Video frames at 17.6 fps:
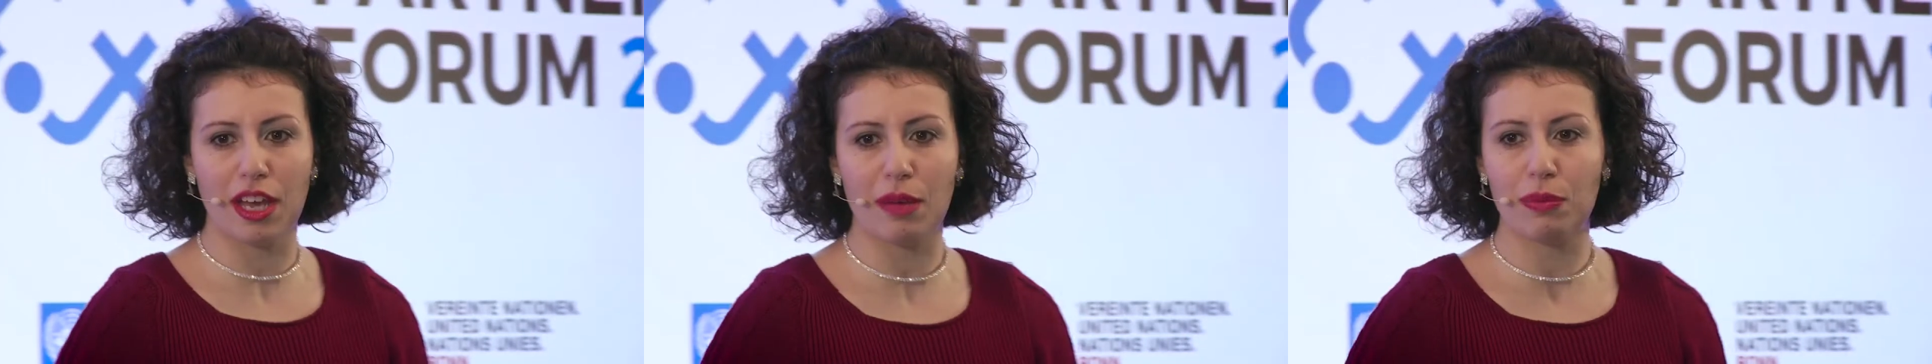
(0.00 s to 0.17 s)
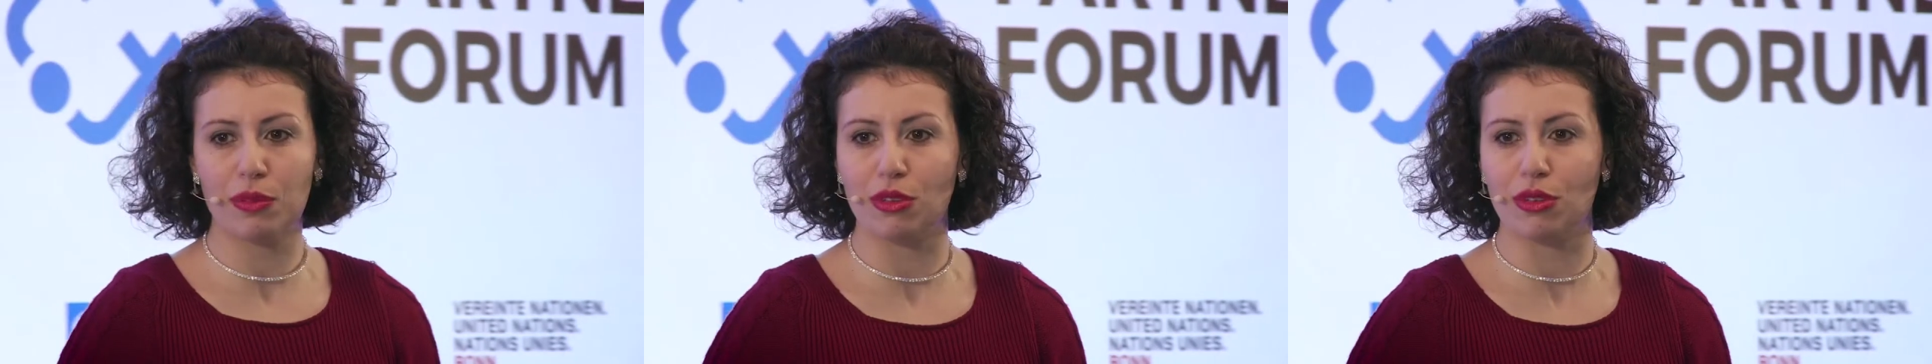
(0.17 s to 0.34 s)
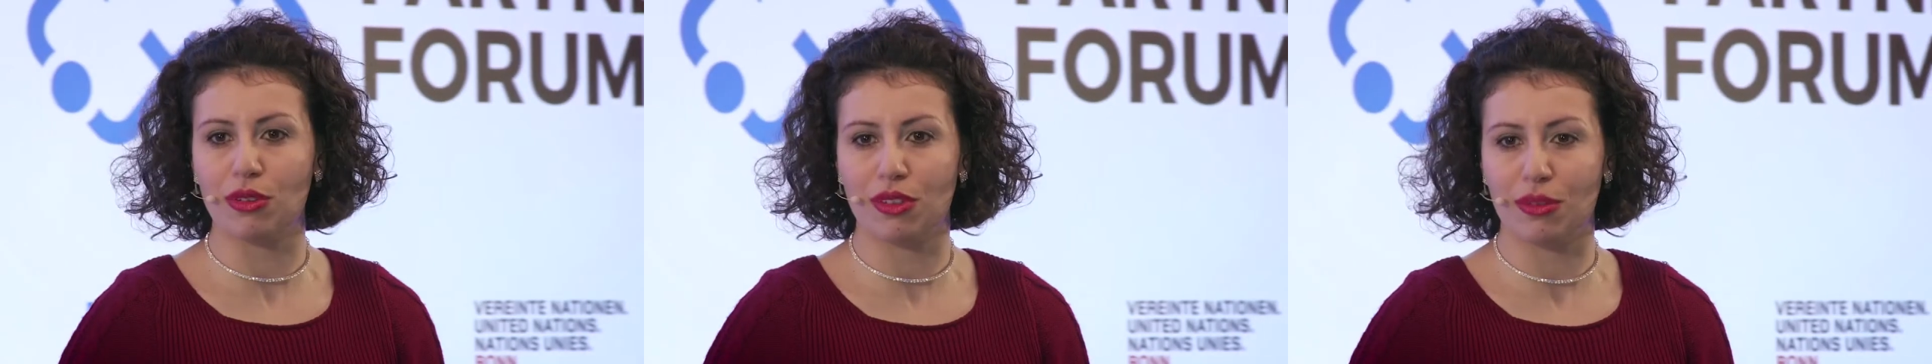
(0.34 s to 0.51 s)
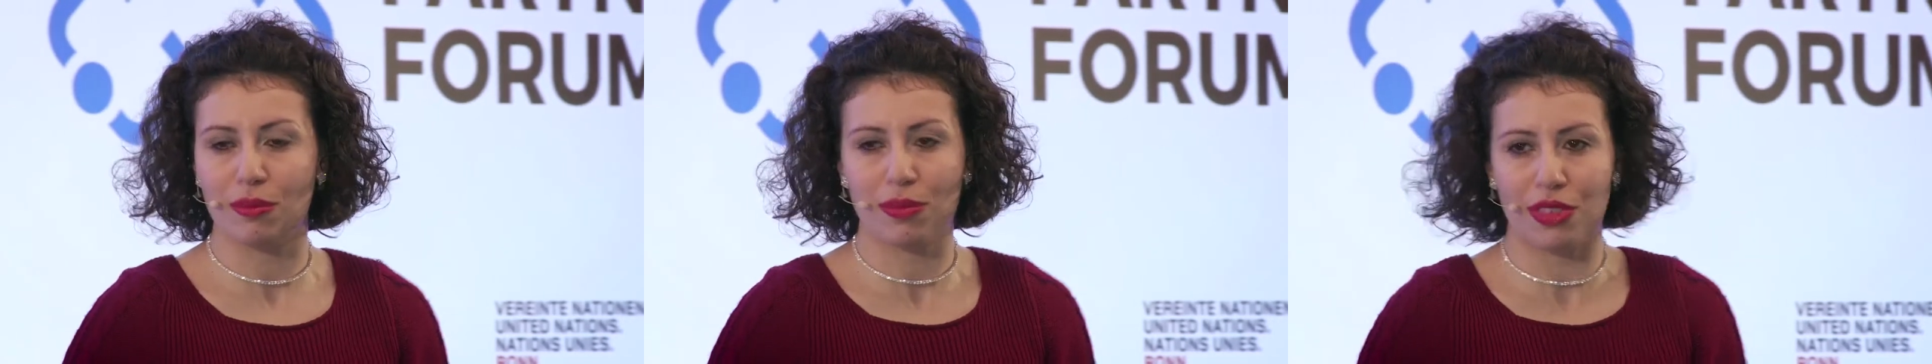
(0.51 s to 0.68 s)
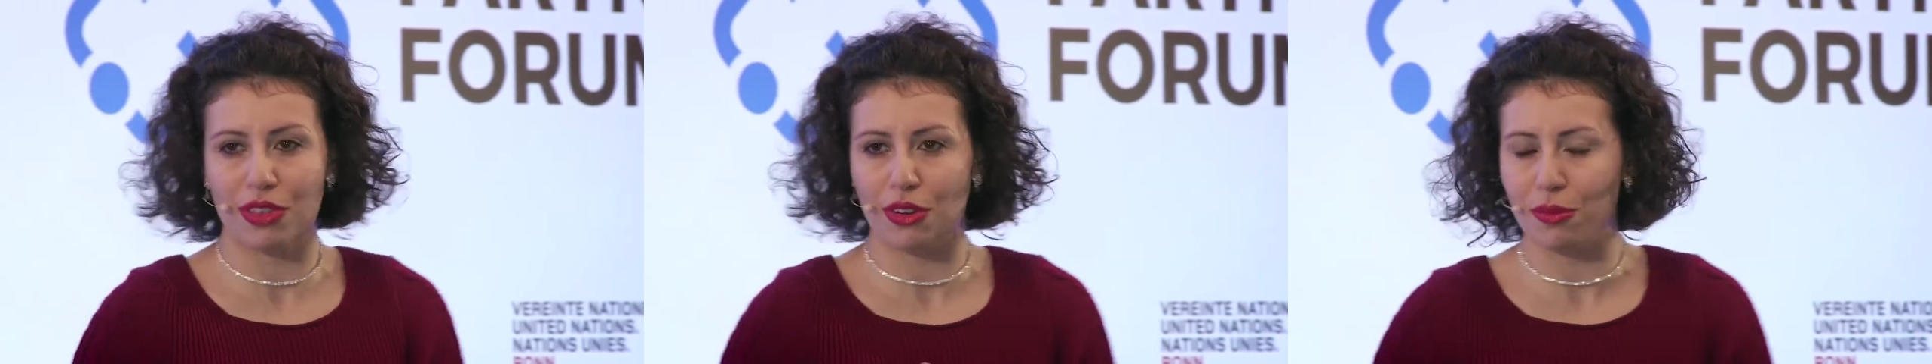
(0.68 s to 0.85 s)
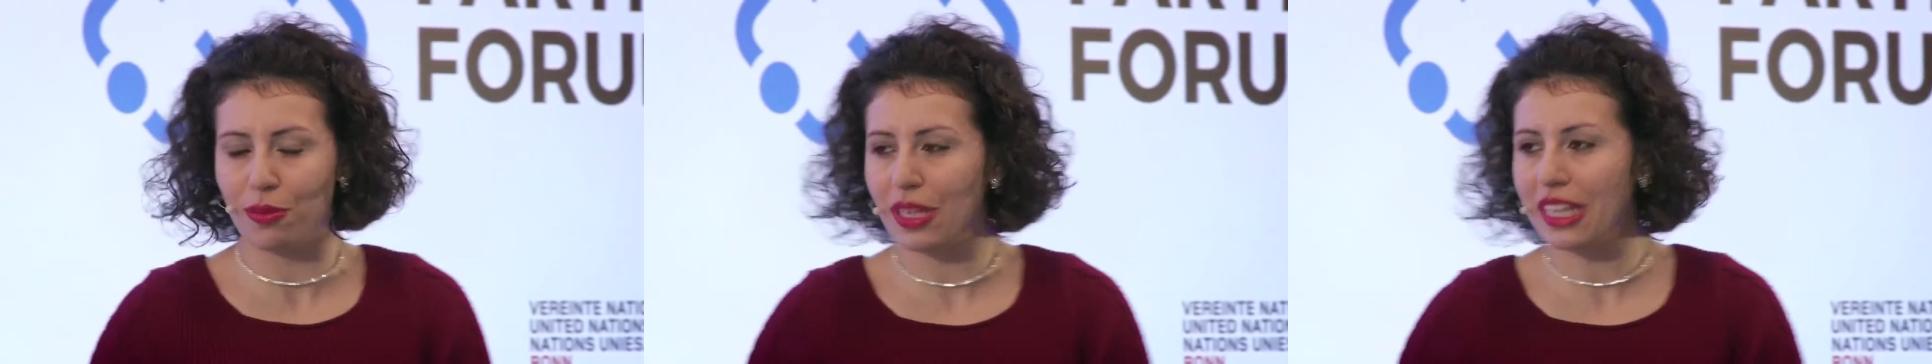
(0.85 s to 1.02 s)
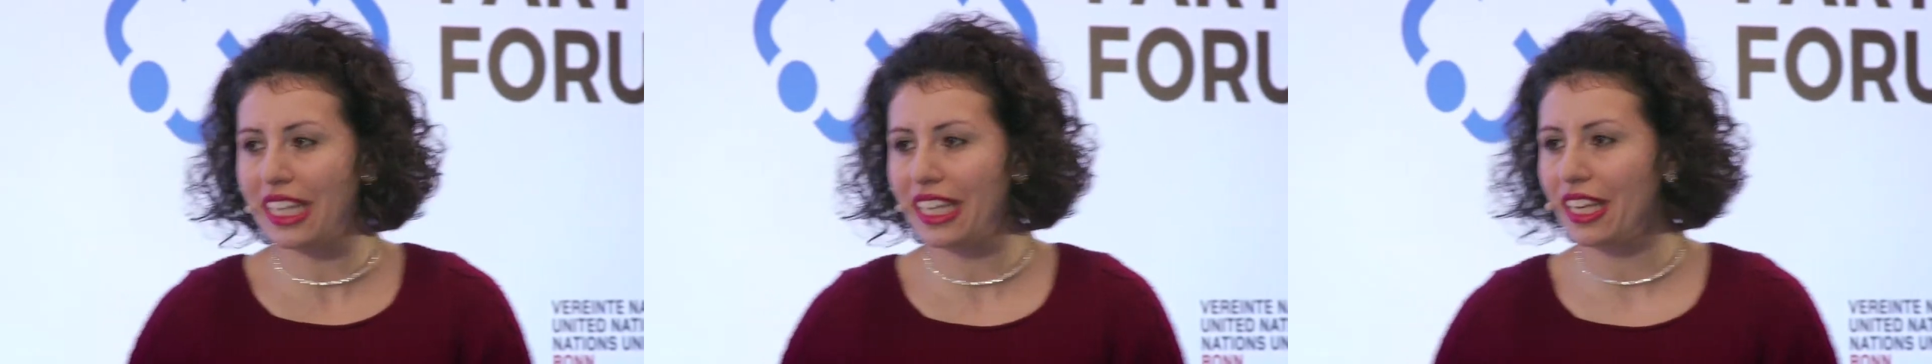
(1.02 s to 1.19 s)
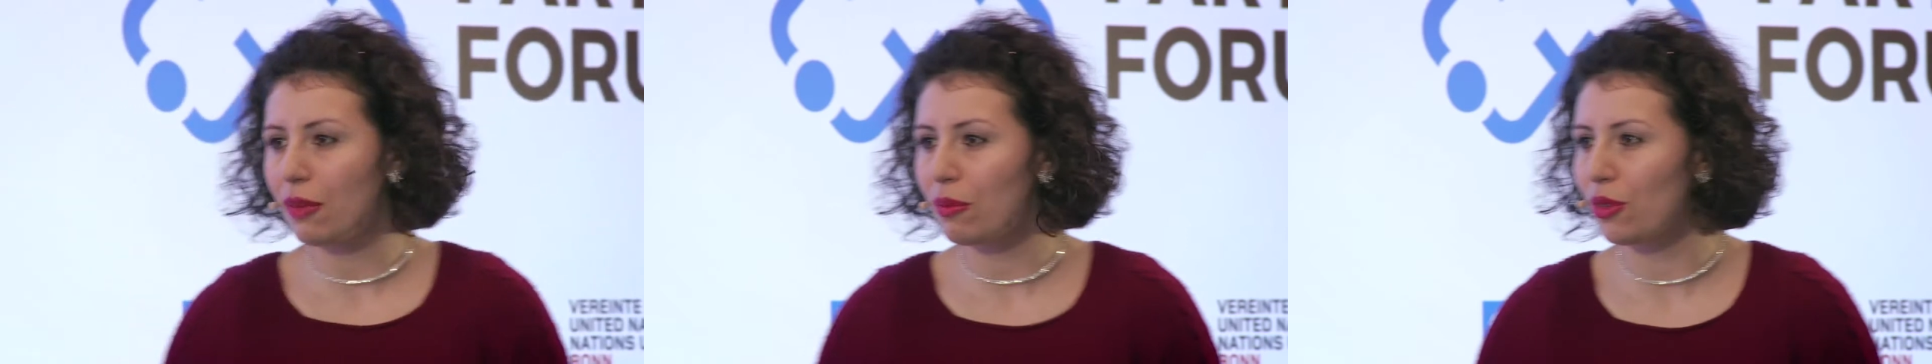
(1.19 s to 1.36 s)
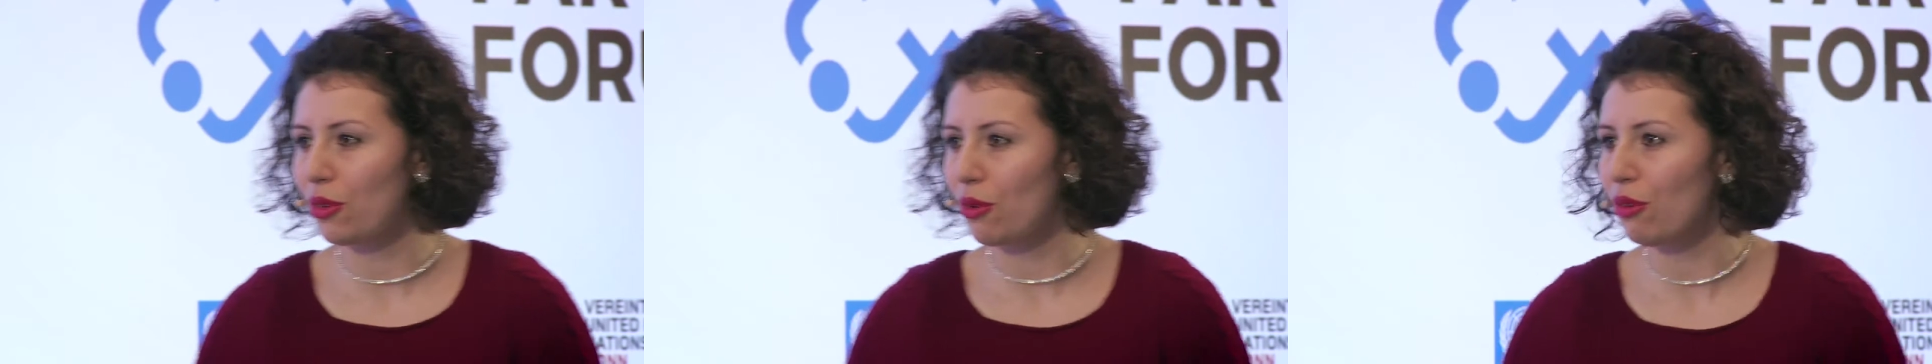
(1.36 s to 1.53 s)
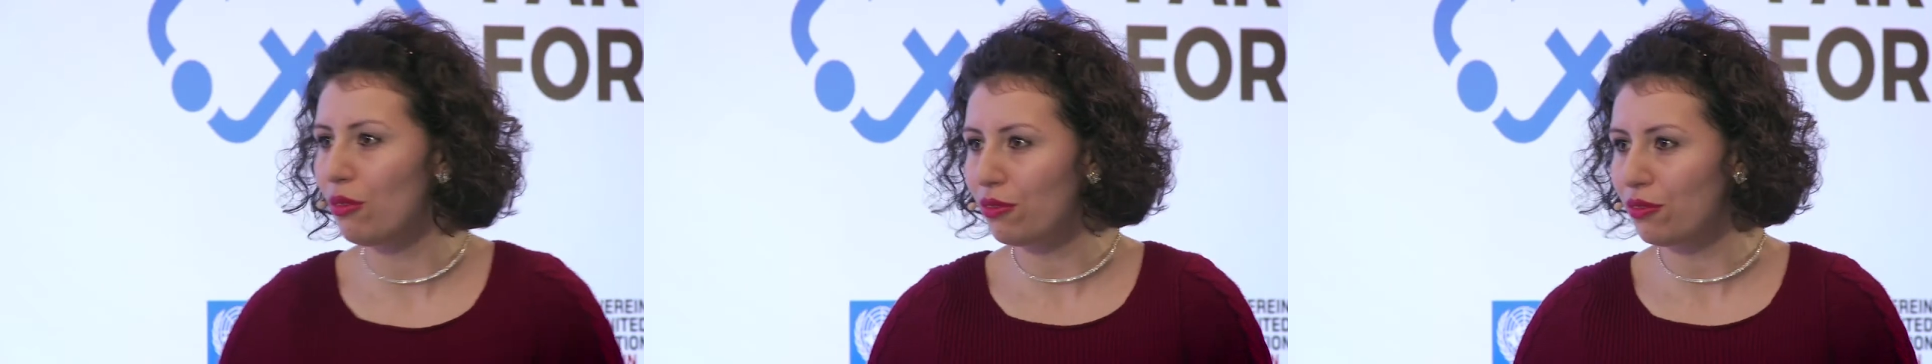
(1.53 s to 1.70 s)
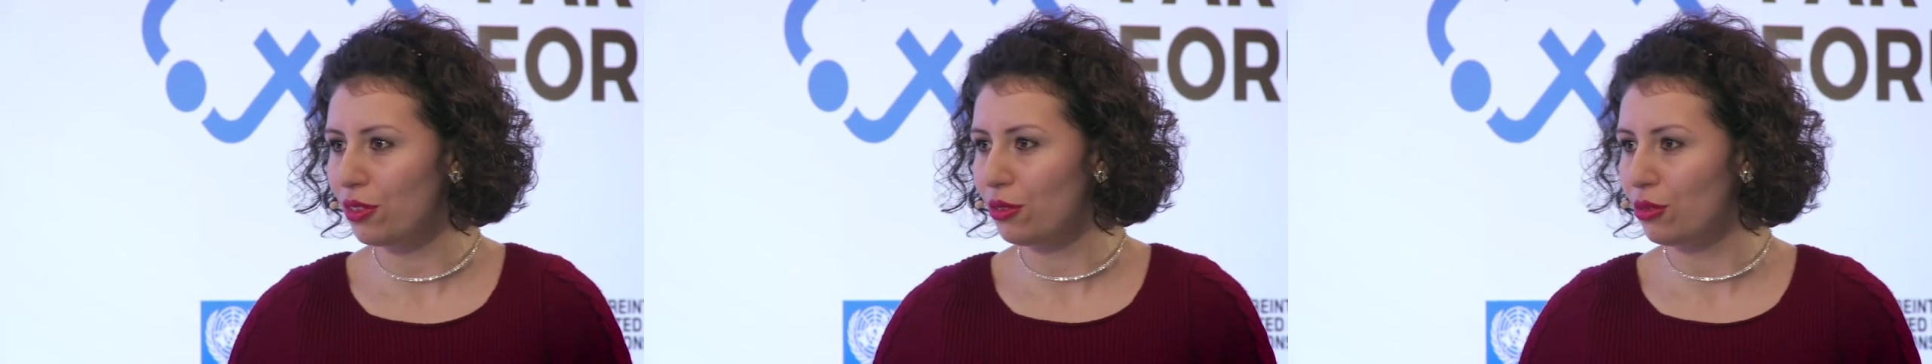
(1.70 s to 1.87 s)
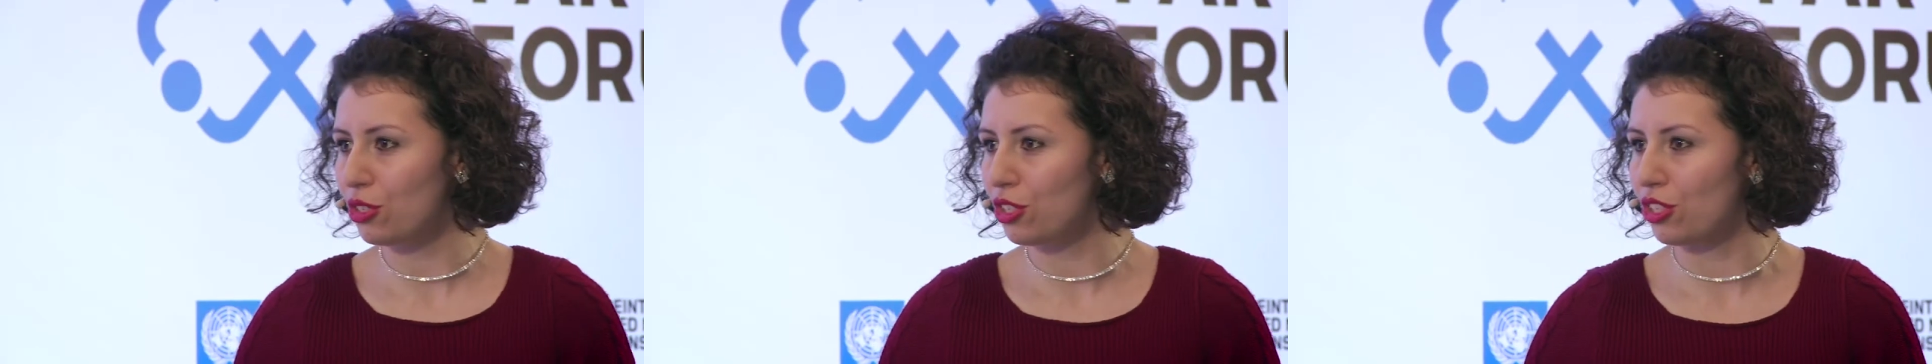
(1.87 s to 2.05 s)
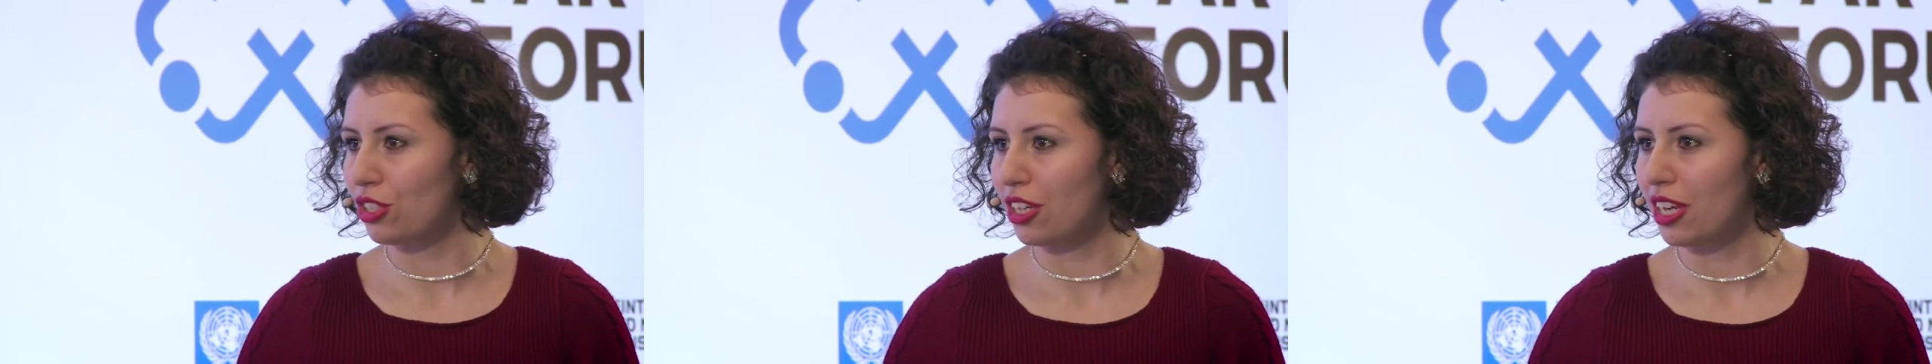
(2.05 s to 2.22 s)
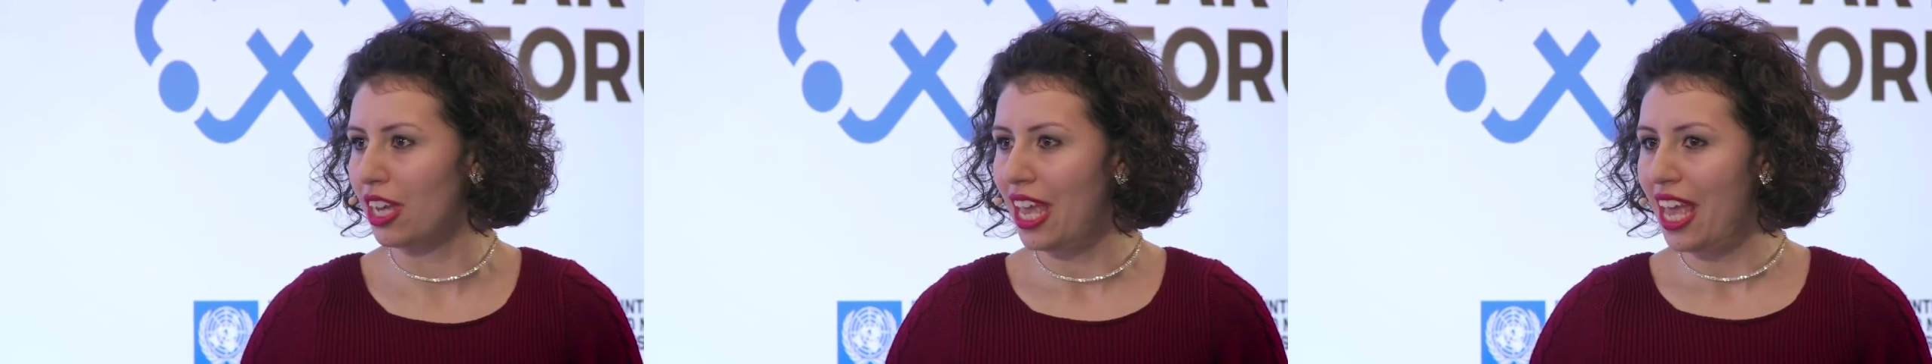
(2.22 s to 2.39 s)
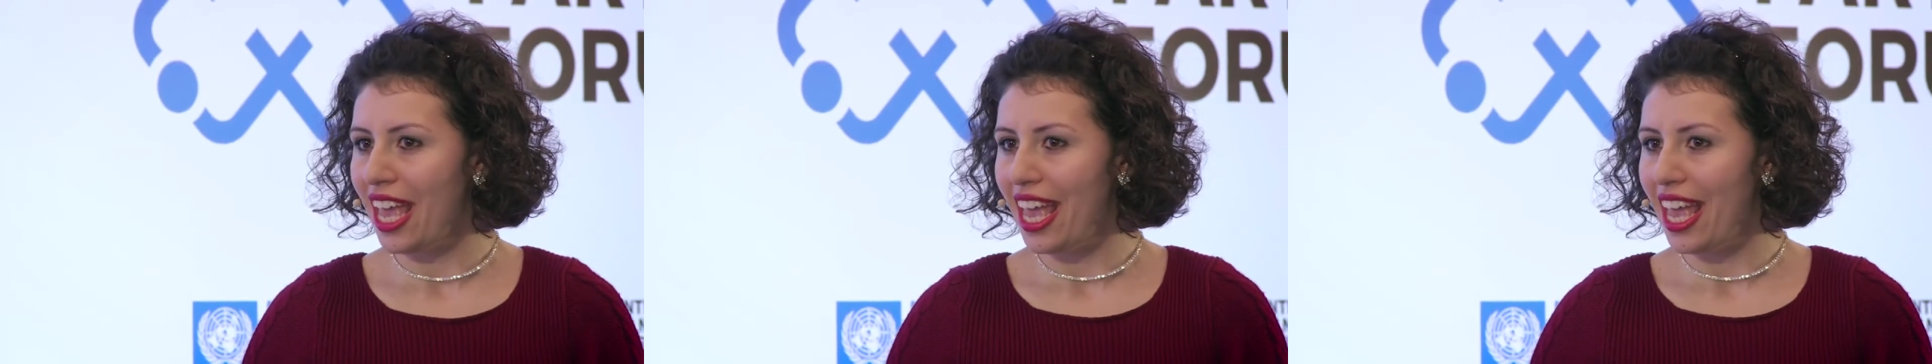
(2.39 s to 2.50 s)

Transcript: up their own future.